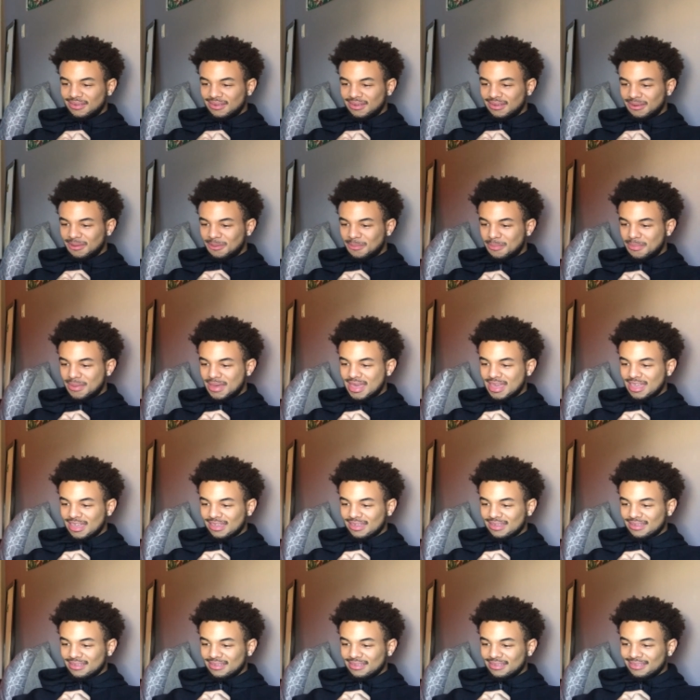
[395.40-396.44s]
on the back.
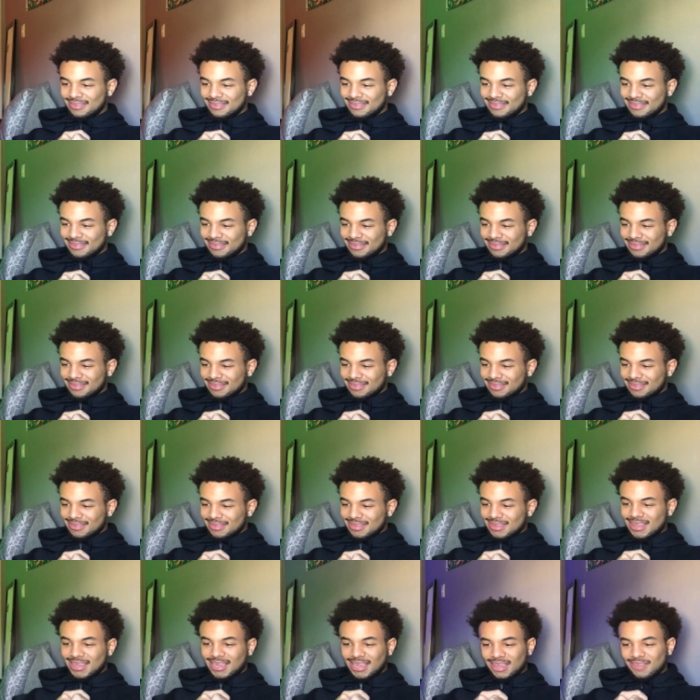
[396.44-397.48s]

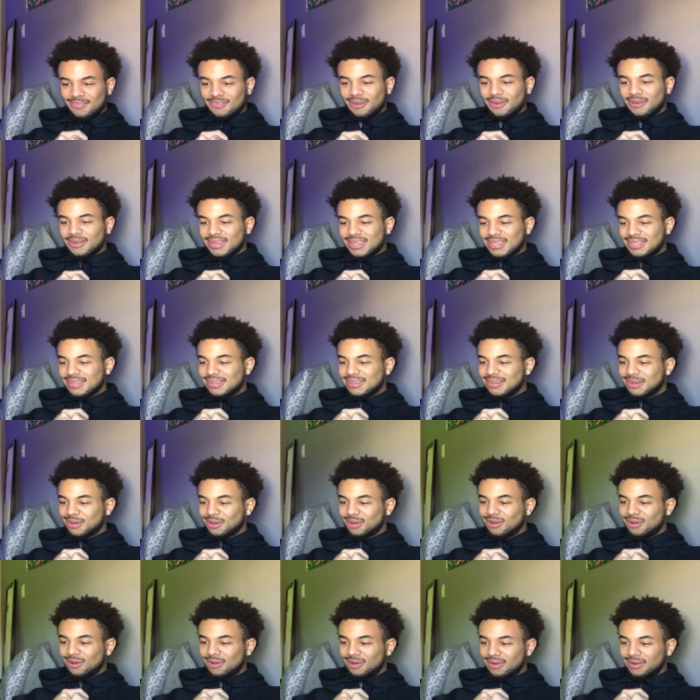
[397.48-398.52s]
Nigga, you don't get in the
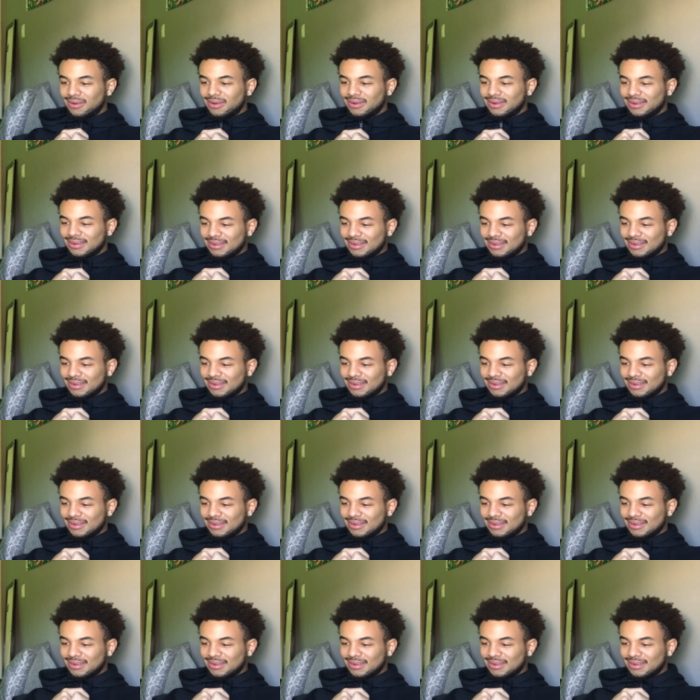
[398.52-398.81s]
car.